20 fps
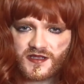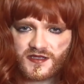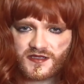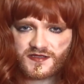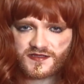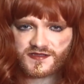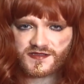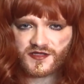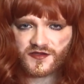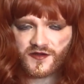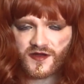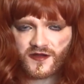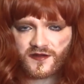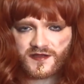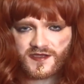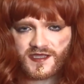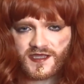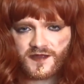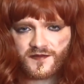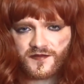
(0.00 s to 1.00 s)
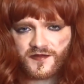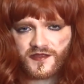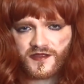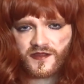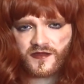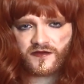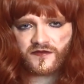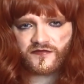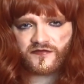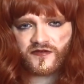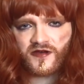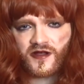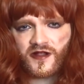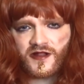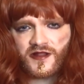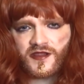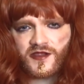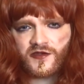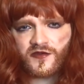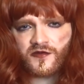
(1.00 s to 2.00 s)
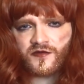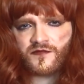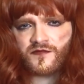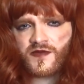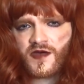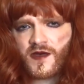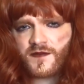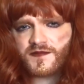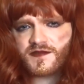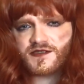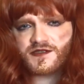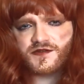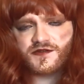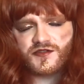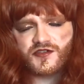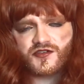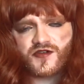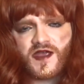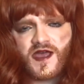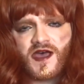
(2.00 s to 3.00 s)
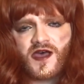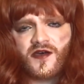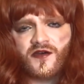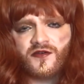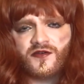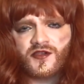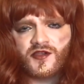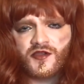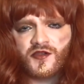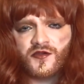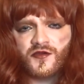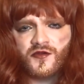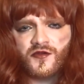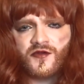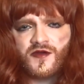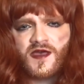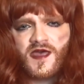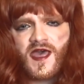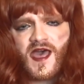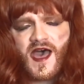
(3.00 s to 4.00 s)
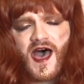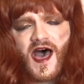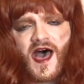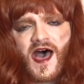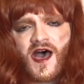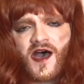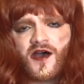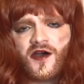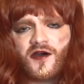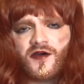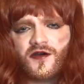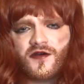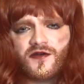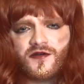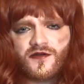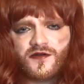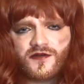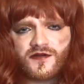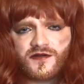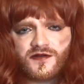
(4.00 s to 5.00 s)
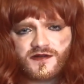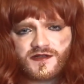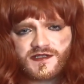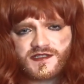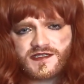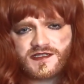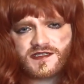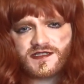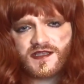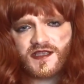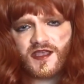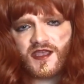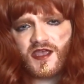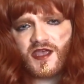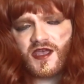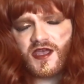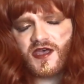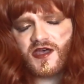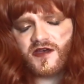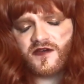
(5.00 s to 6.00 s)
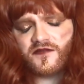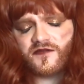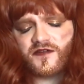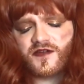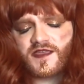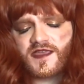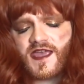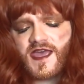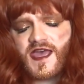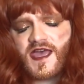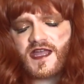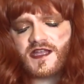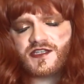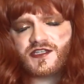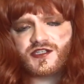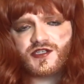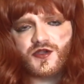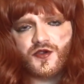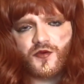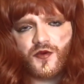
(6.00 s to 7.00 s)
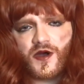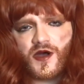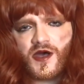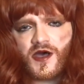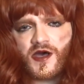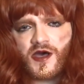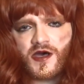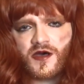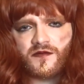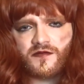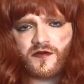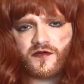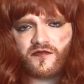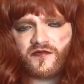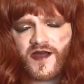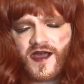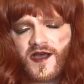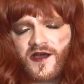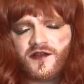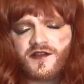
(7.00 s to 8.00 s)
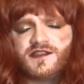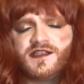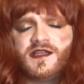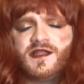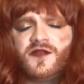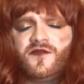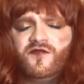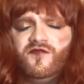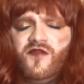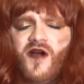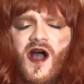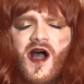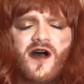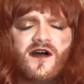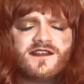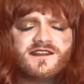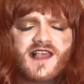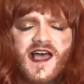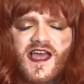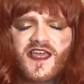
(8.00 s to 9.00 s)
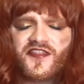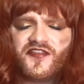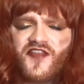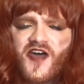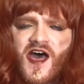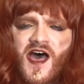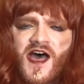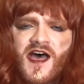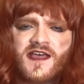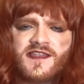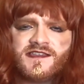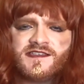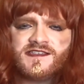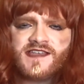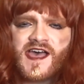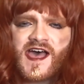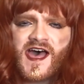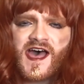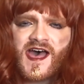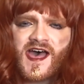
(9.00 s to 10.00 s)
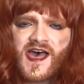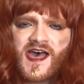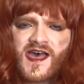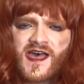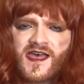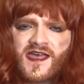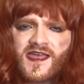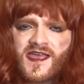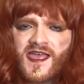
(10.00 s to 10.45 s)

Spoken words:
so I'll keep the volume up to drown you out. Forget you were around. And it rolls like thunder